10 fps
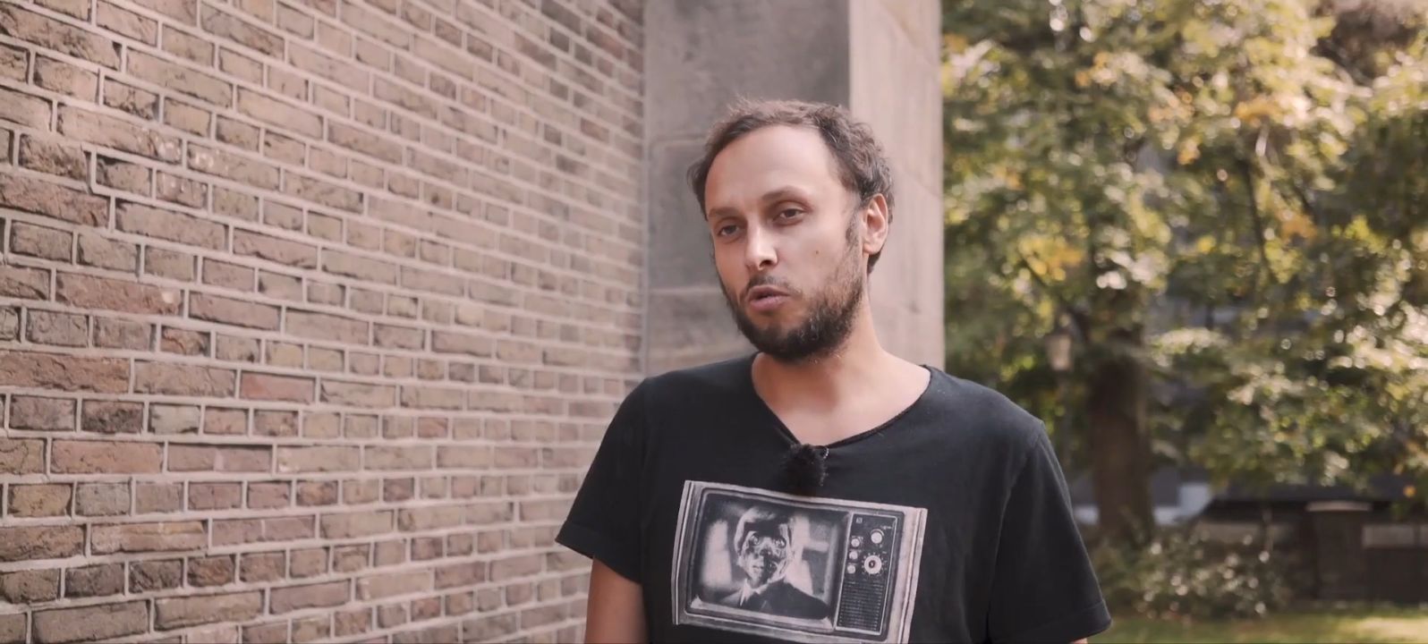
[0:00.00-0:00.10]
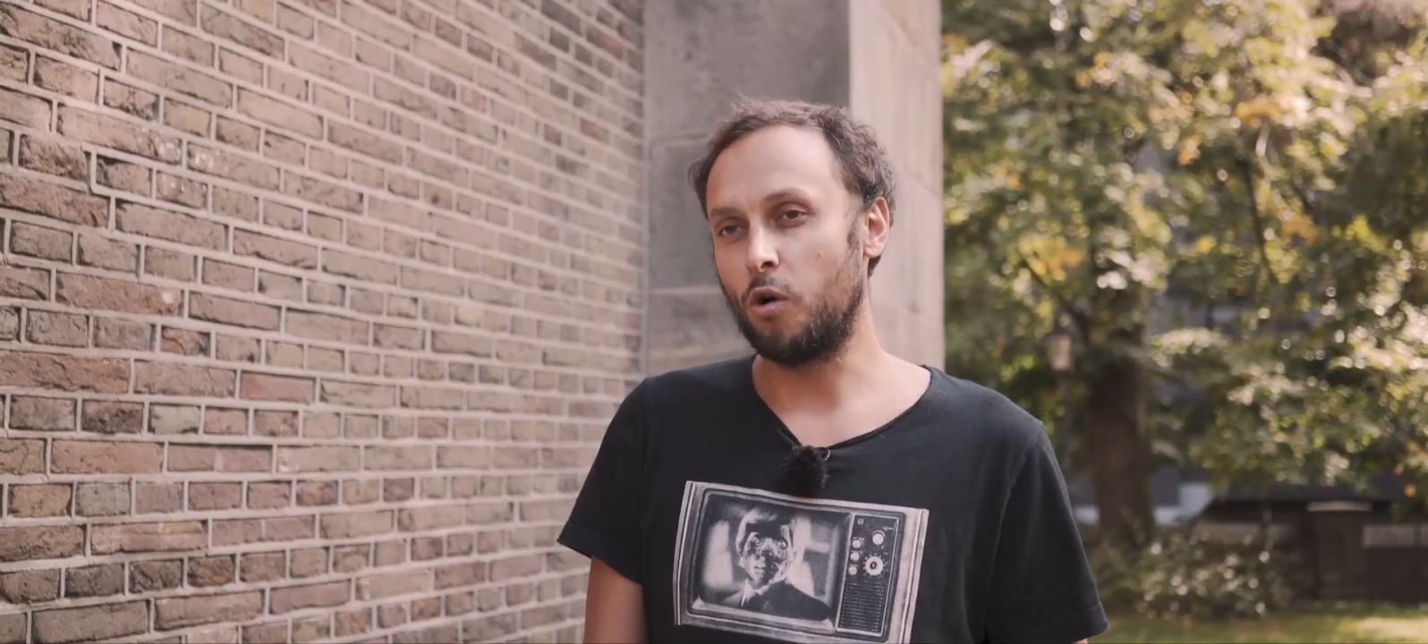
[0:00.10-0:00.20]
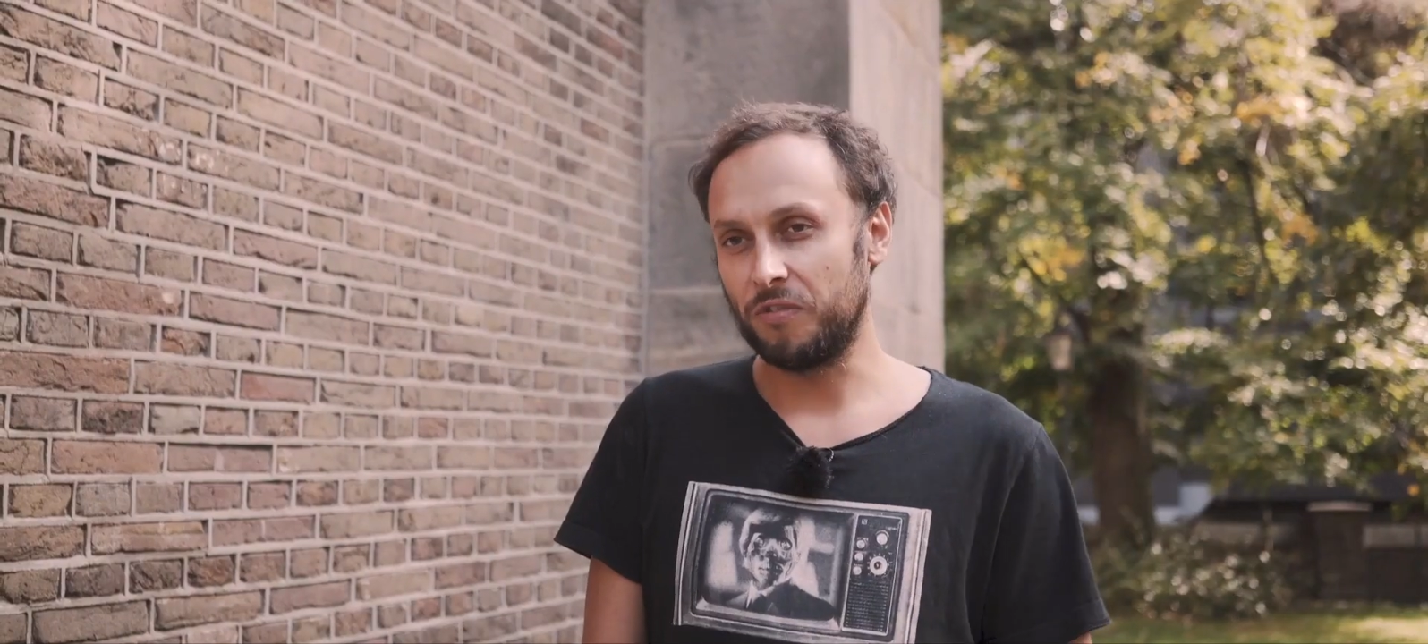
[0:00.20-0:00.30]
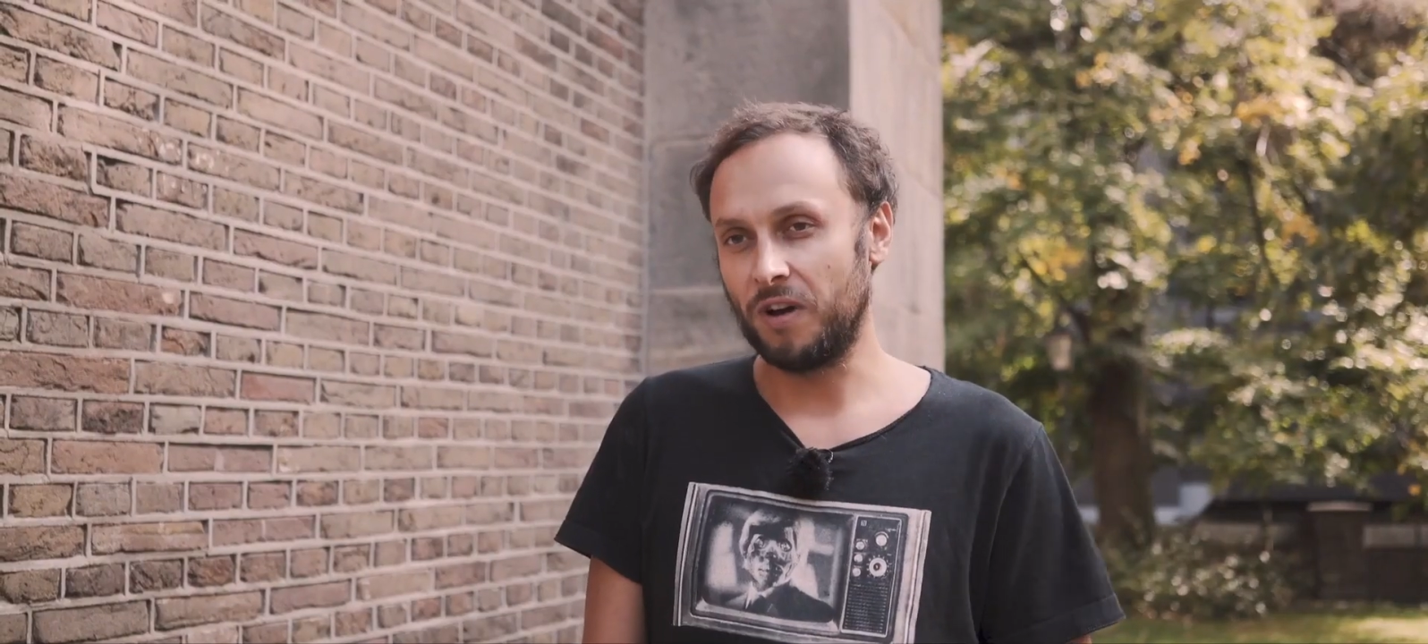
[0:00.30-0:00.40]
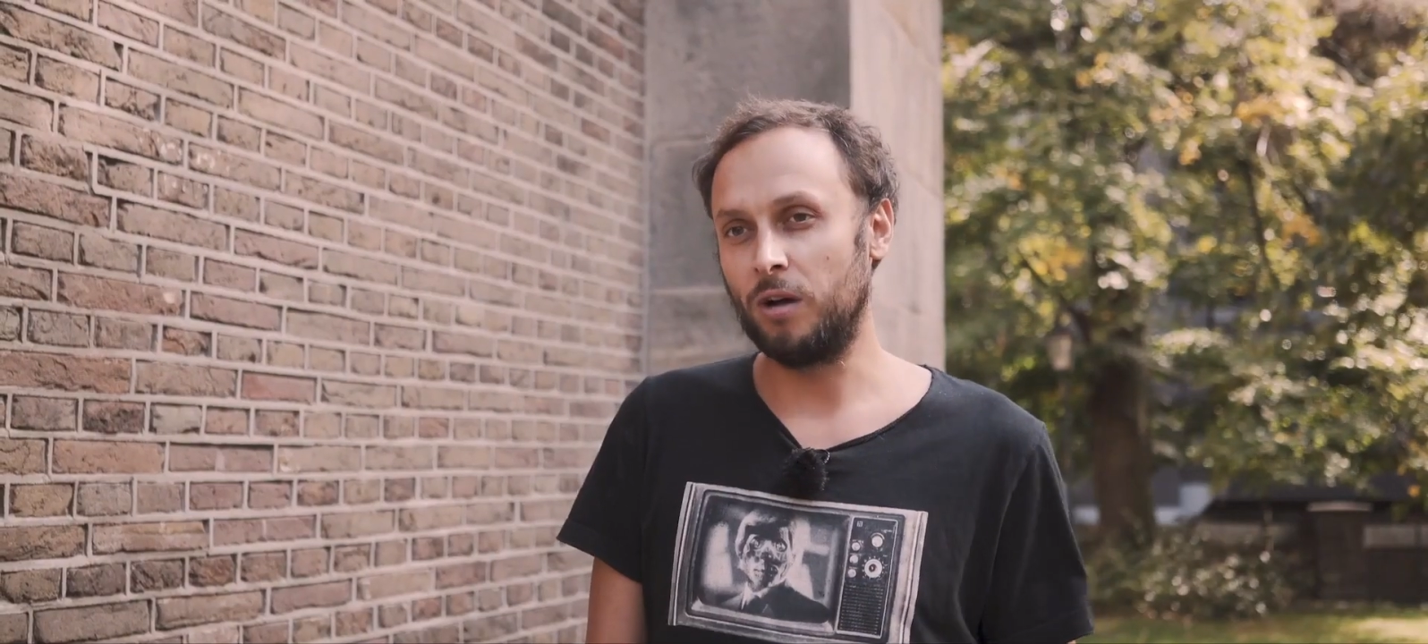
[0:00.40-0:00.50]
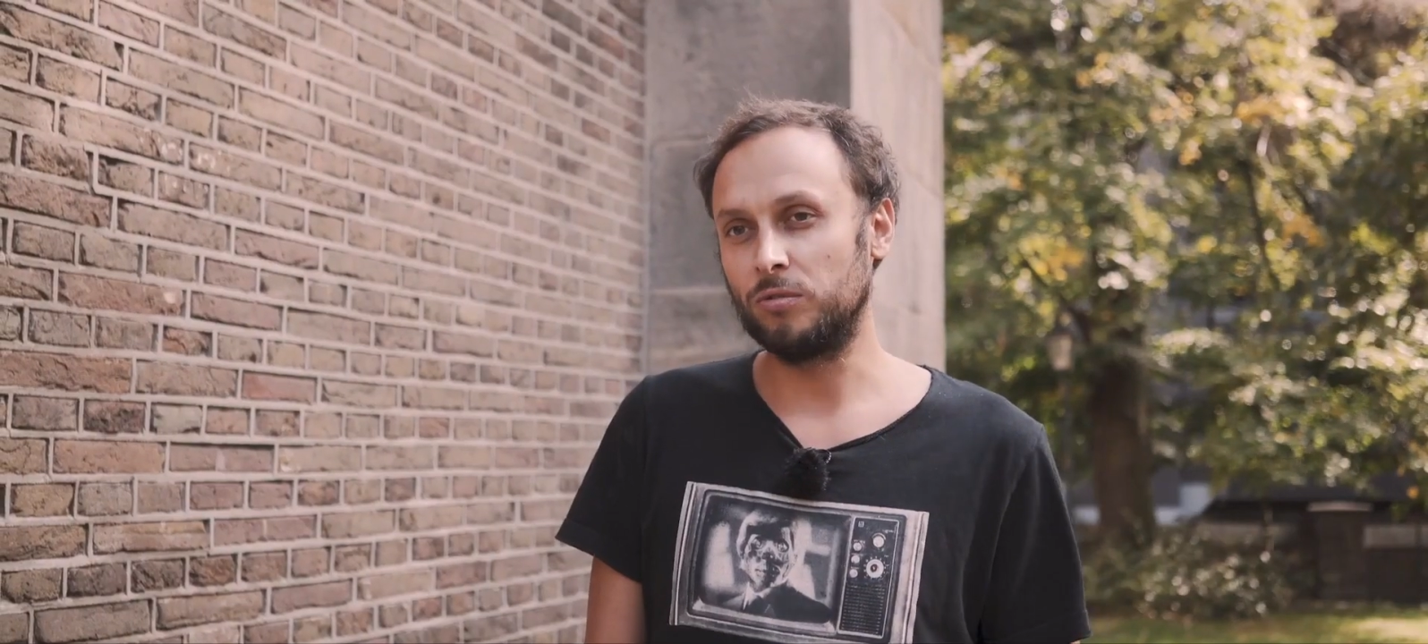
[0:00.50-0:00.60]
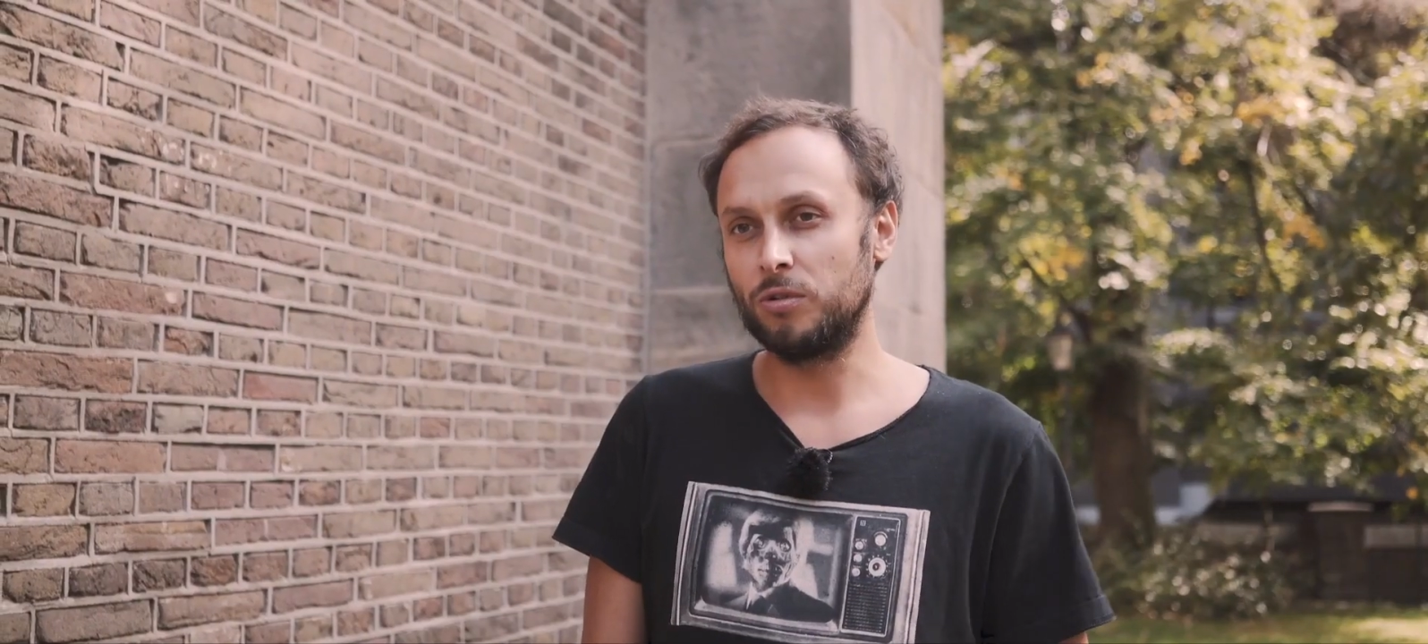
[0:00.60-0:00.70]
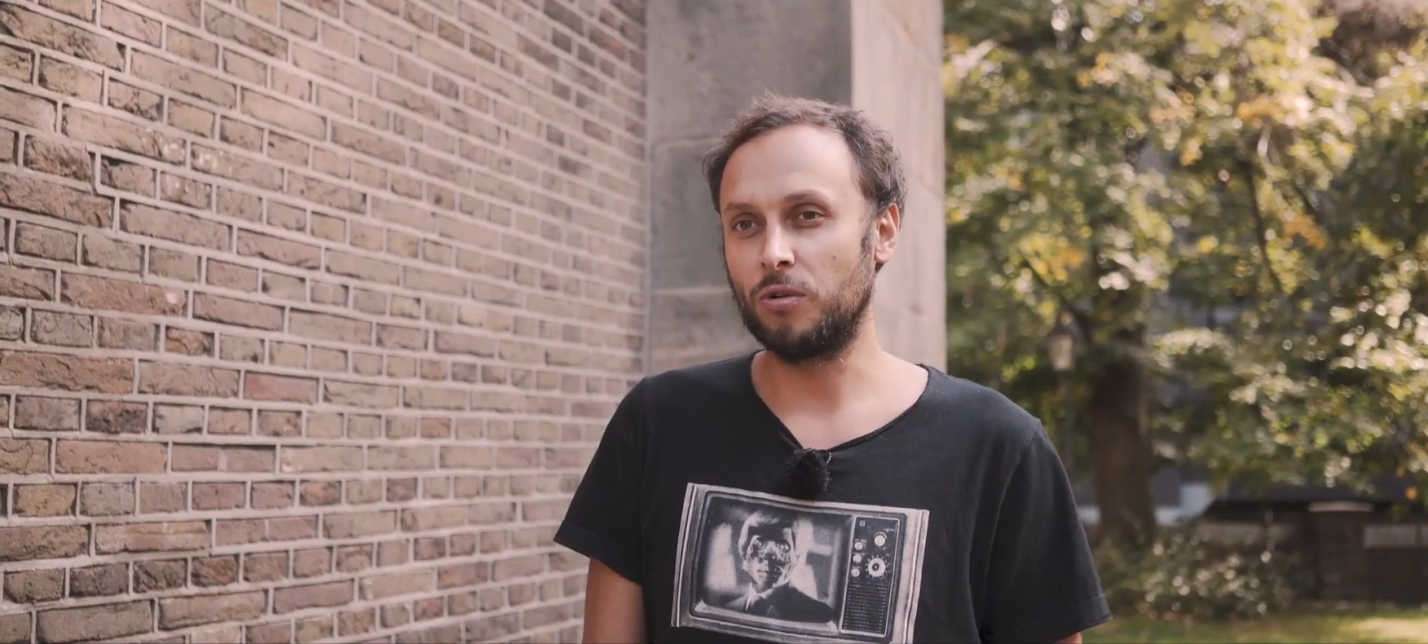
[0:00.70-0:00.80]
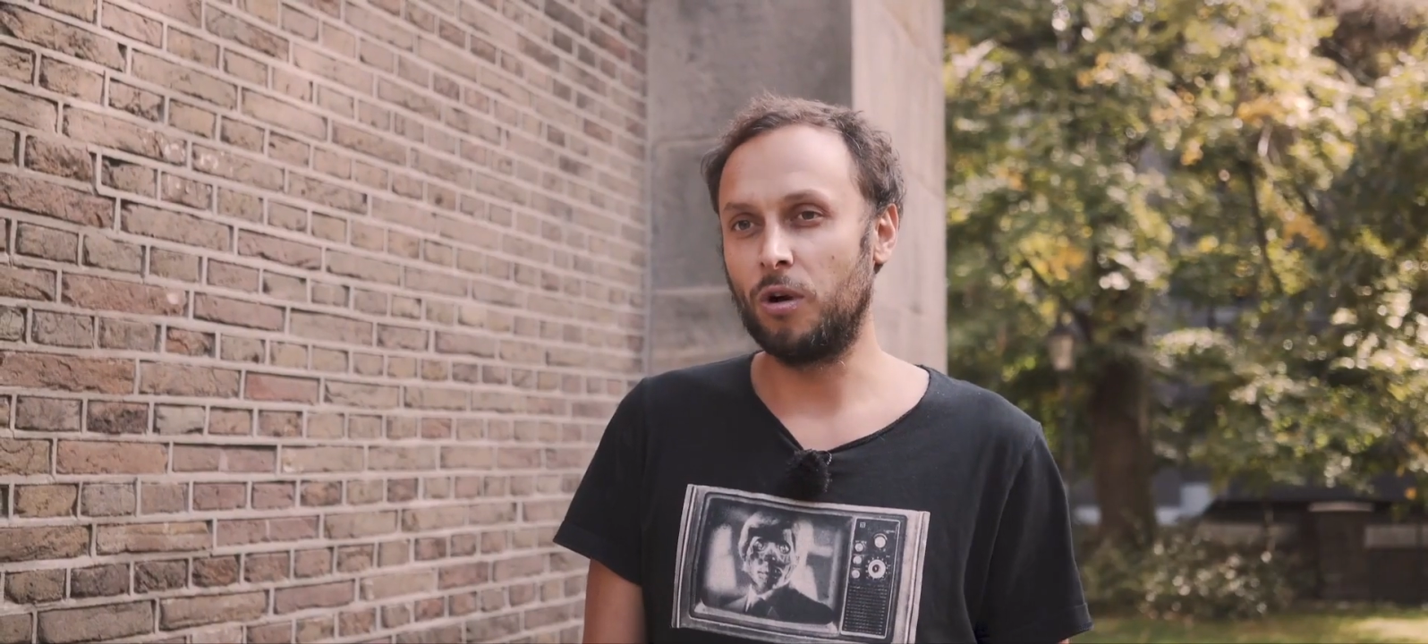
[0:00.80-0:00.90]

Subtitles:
co-founder